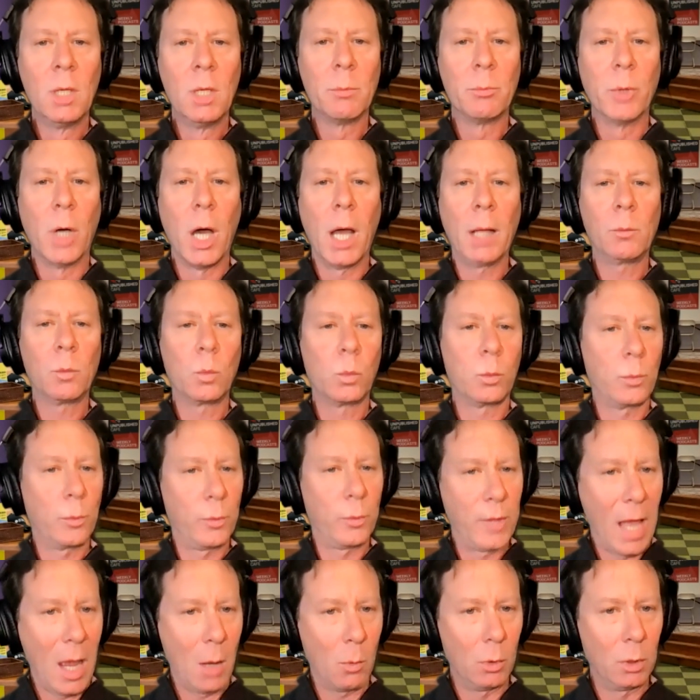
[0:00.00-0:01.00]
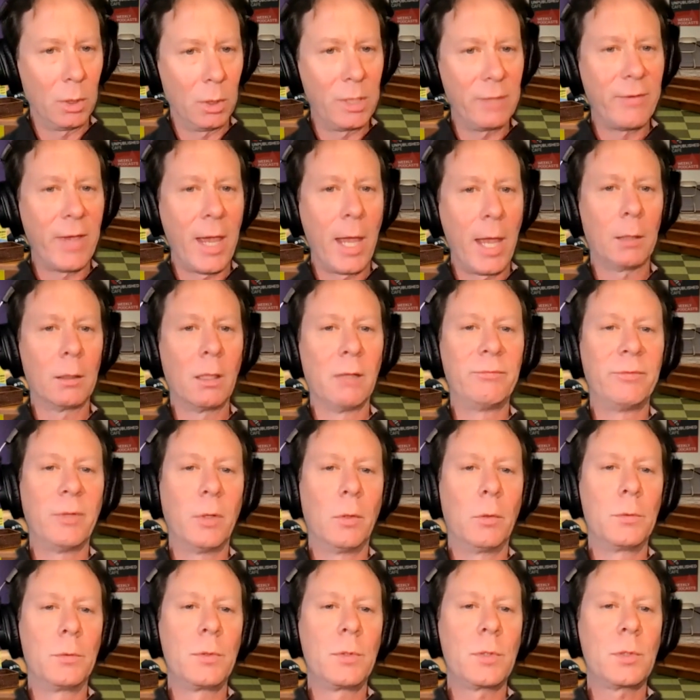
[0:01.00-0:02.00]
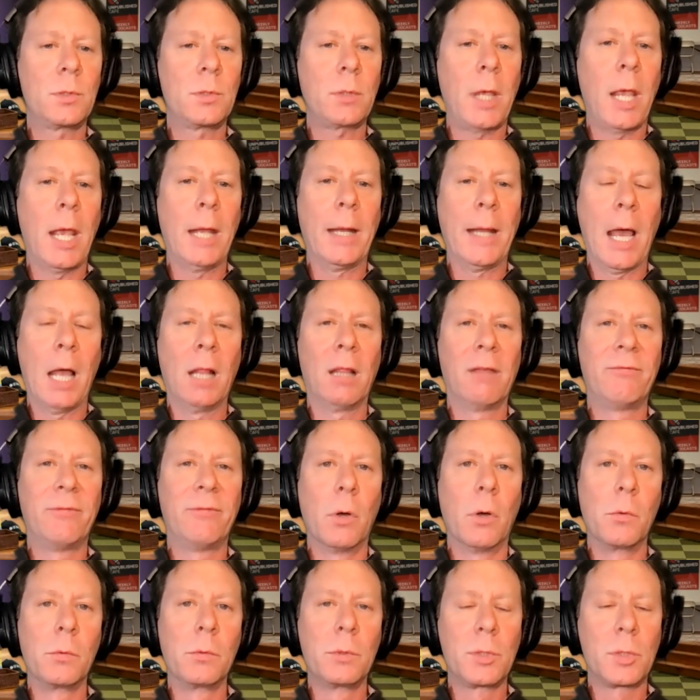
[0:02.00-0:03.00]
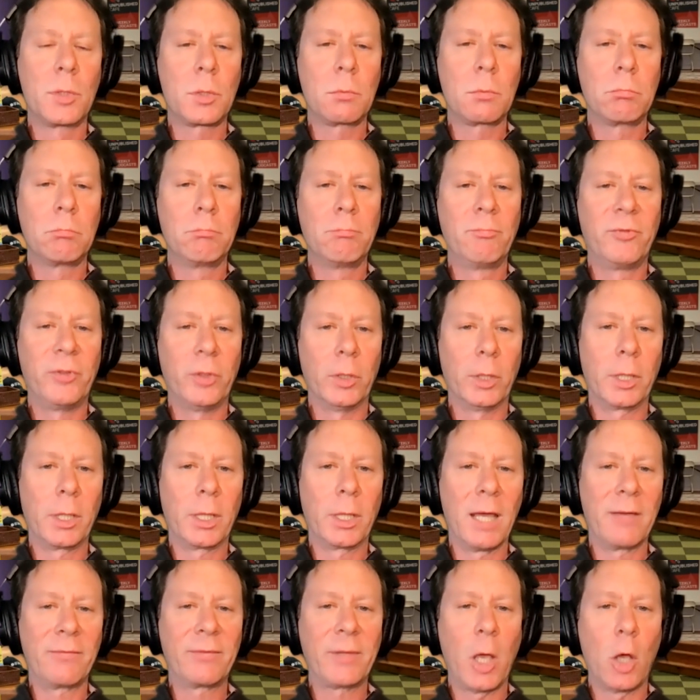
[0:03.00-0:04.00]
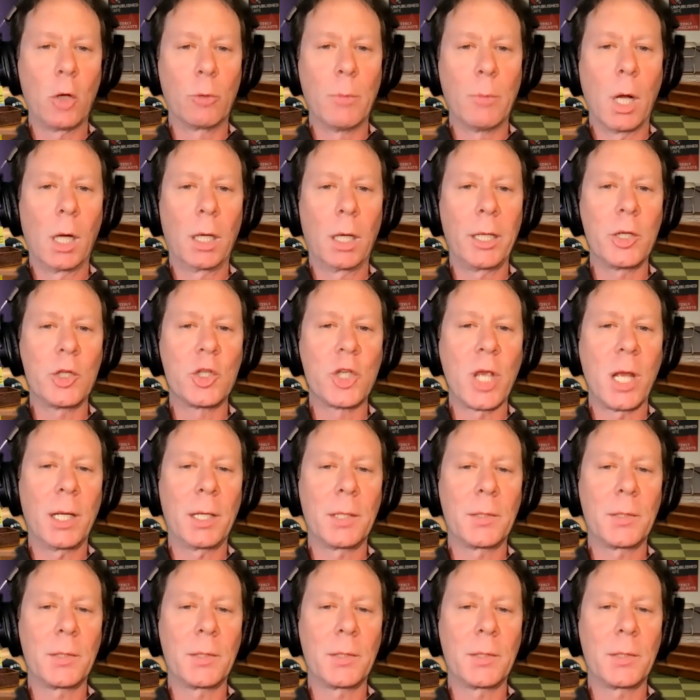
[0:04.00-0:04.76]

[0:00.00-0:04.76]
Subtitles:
But that will leave anglophones and allophones feeling left out. Marlene Jennings